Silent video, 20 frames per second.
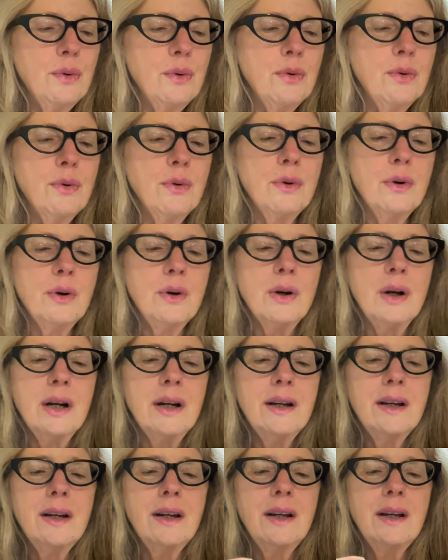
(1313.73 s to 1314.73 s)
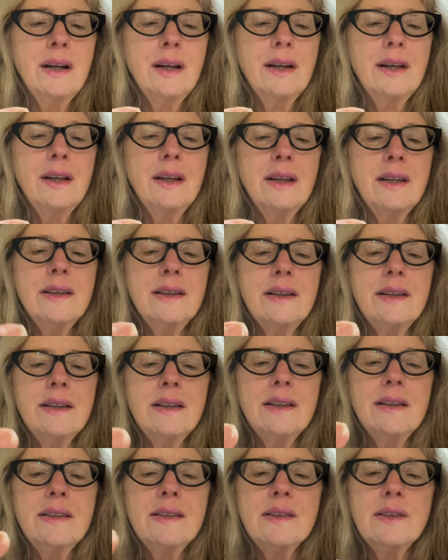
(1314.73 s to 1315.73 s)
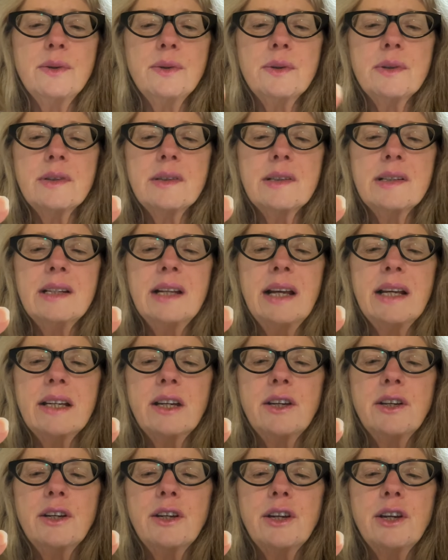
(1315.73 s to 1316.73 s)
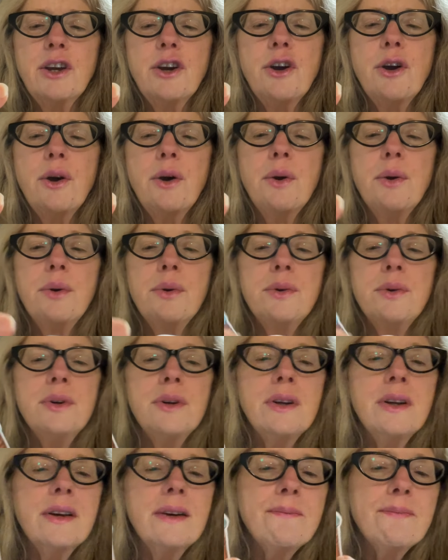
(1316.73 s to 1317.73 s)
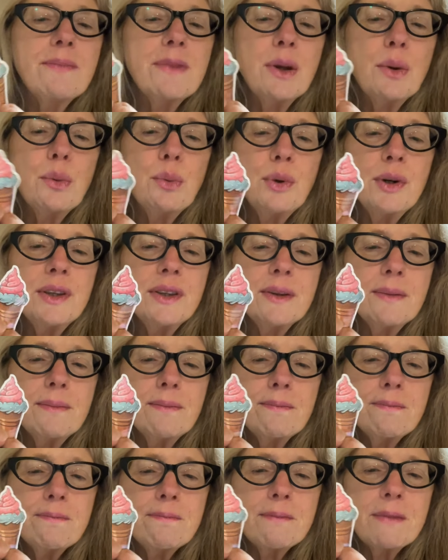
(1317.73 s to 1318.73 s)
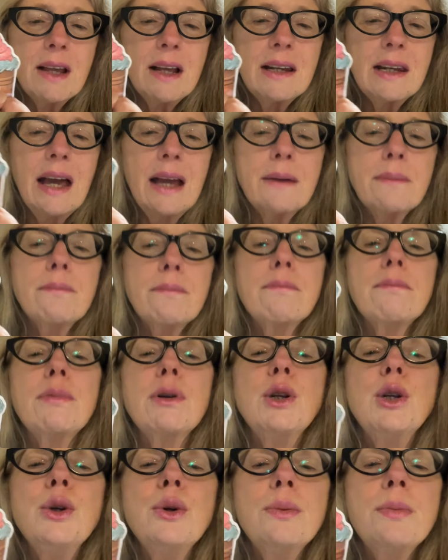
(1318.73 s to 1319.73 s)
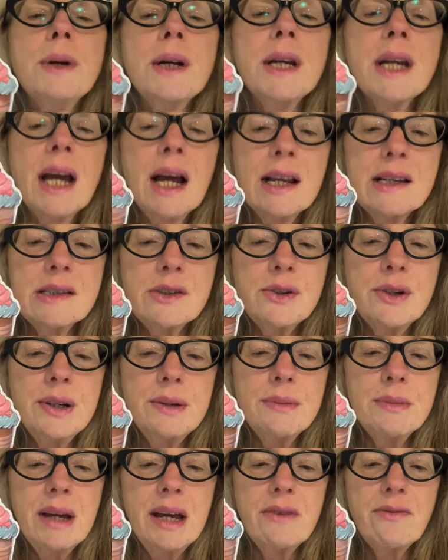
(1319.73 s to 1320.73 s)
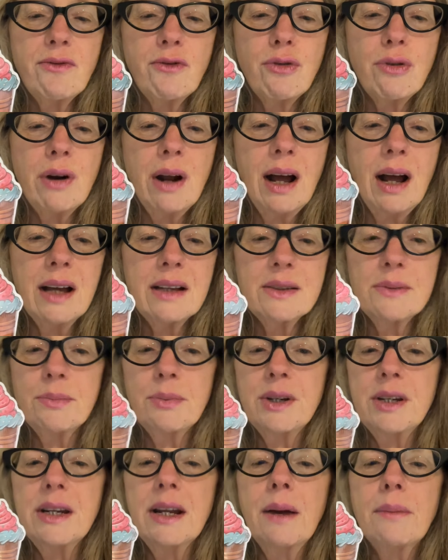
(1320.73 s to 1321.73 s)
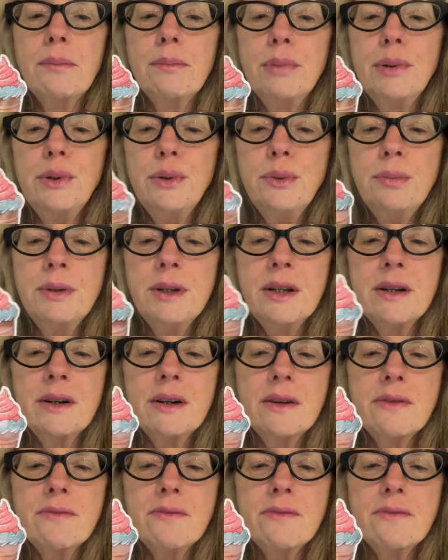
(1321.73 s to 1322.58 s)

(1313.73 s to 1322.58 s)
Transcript: Oh, this looks like a cone with like blueberry ice cream and raspberry. Now blueberry and